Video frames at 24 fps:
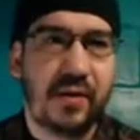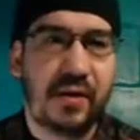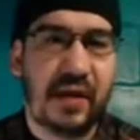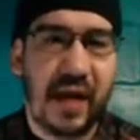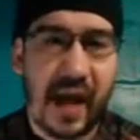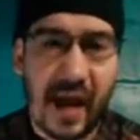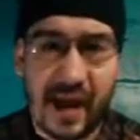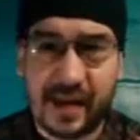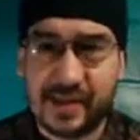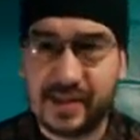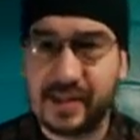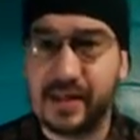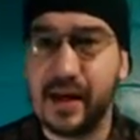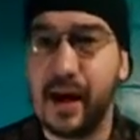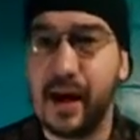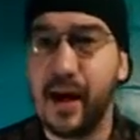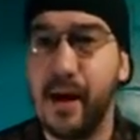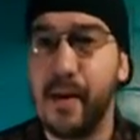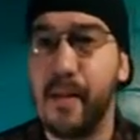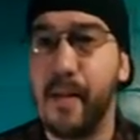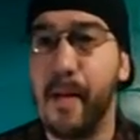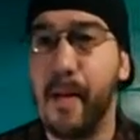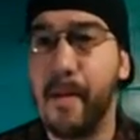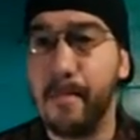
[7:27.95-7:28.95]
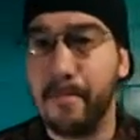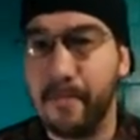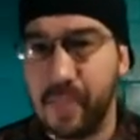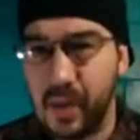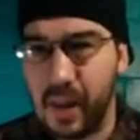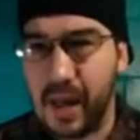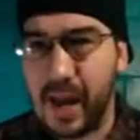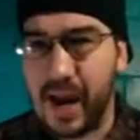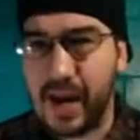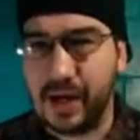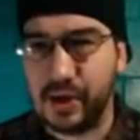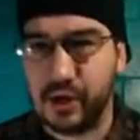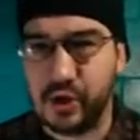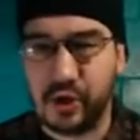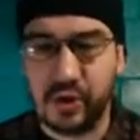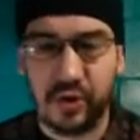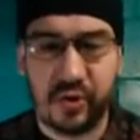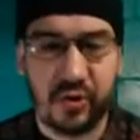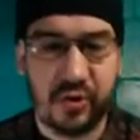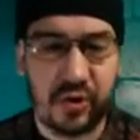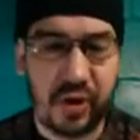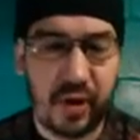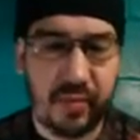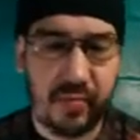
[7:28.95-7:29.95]
Tessa
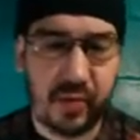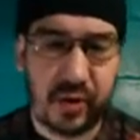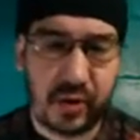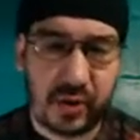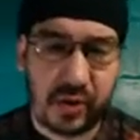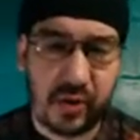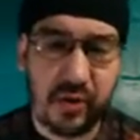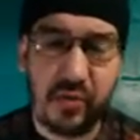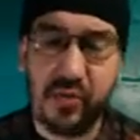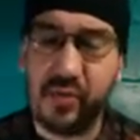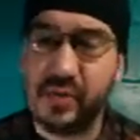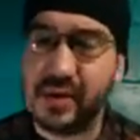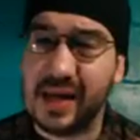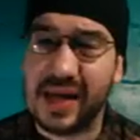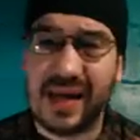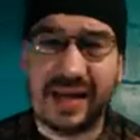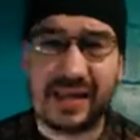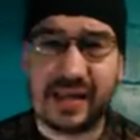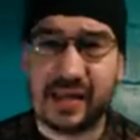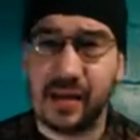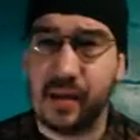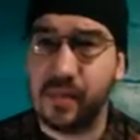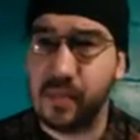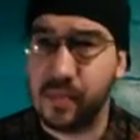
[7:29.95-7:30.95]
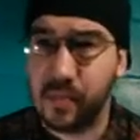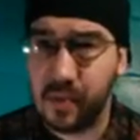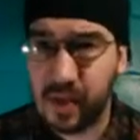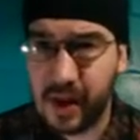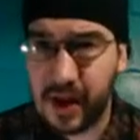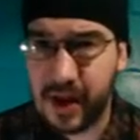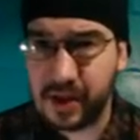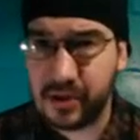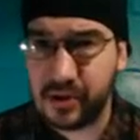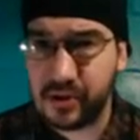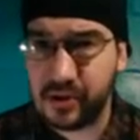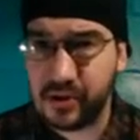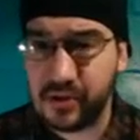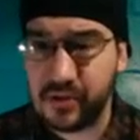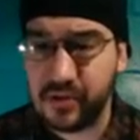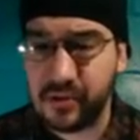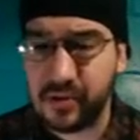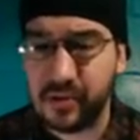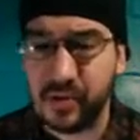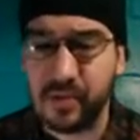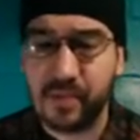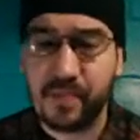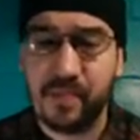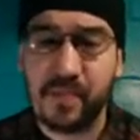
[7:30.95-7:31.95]
Blanchard. Number two, Tessa
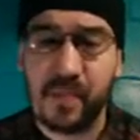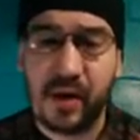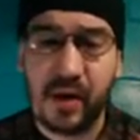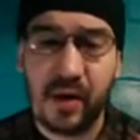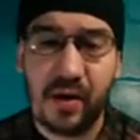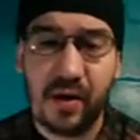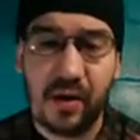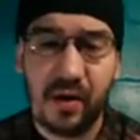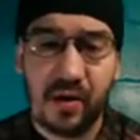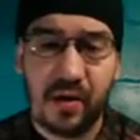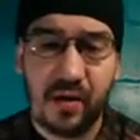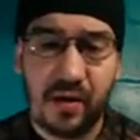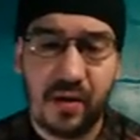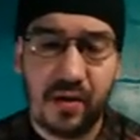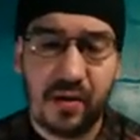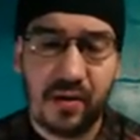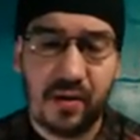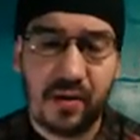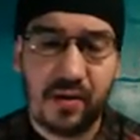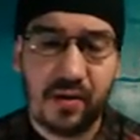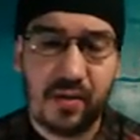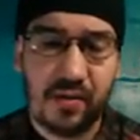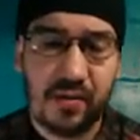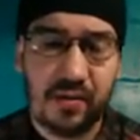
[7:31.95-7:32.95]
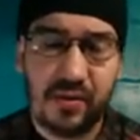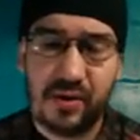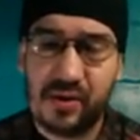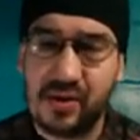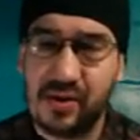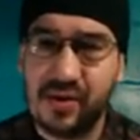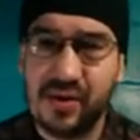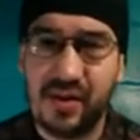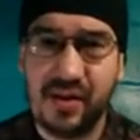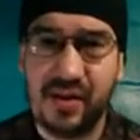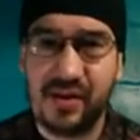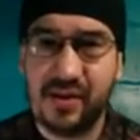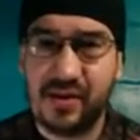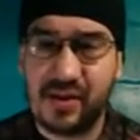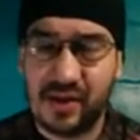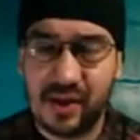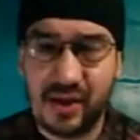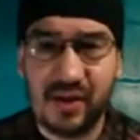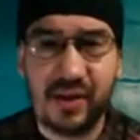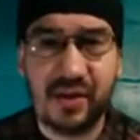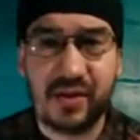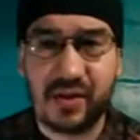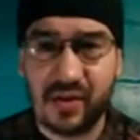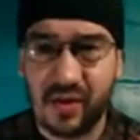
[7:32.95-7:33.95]
Blanchard. She
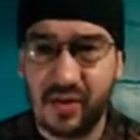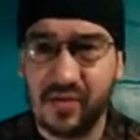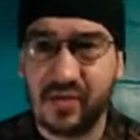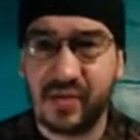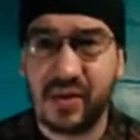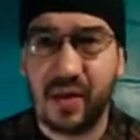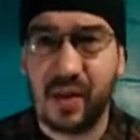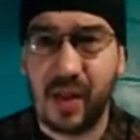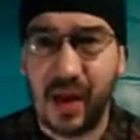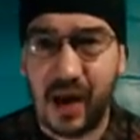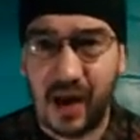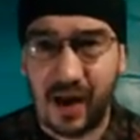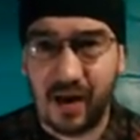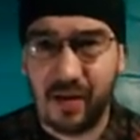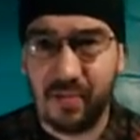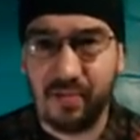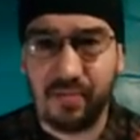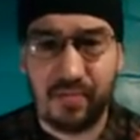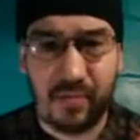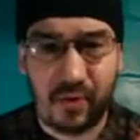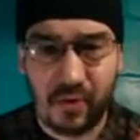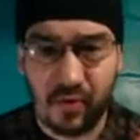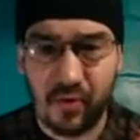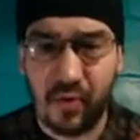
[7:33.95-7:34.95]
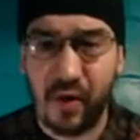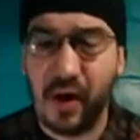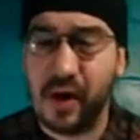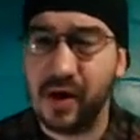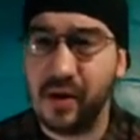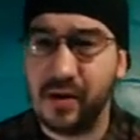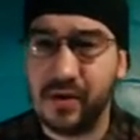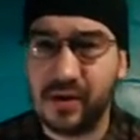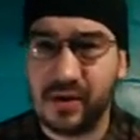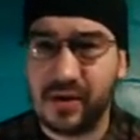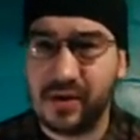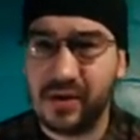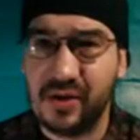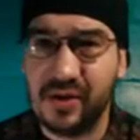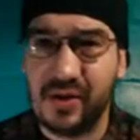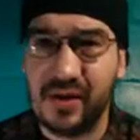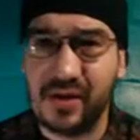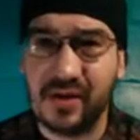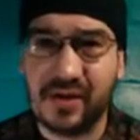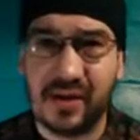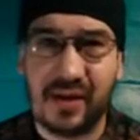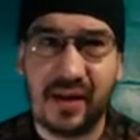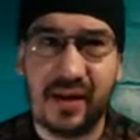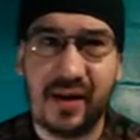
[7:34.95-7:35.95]
deserves a lot of credit. She
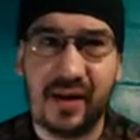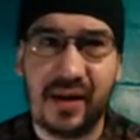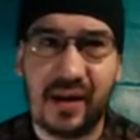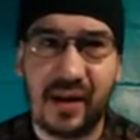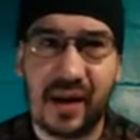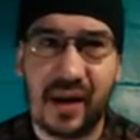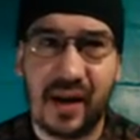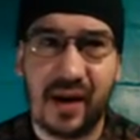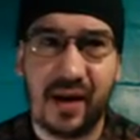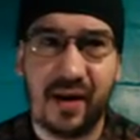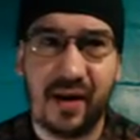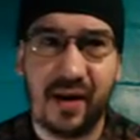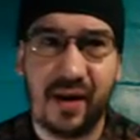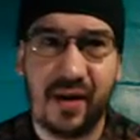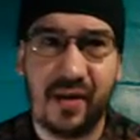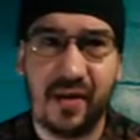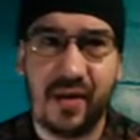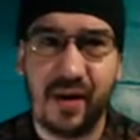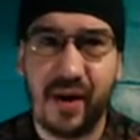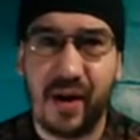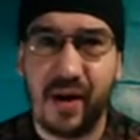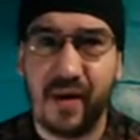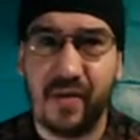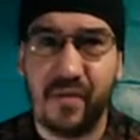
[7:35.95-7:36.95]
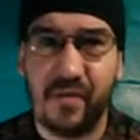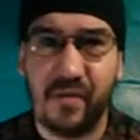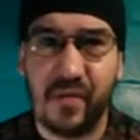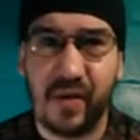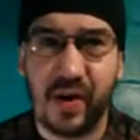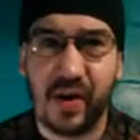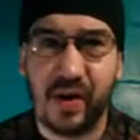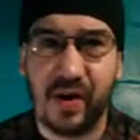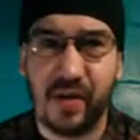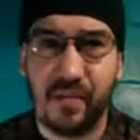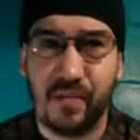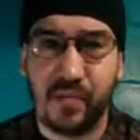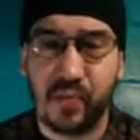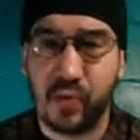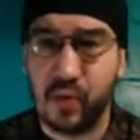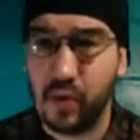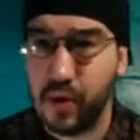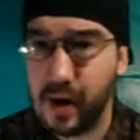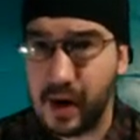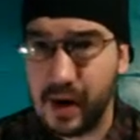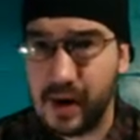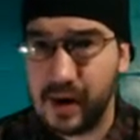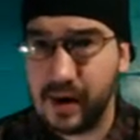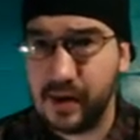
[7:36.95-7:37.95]
doesn't get enough
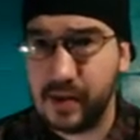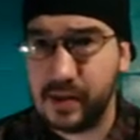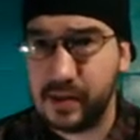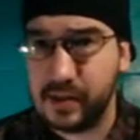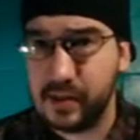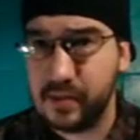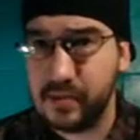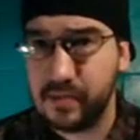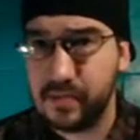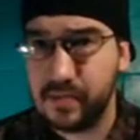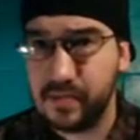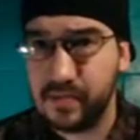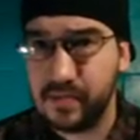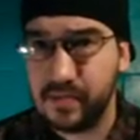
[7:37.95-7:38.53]
praise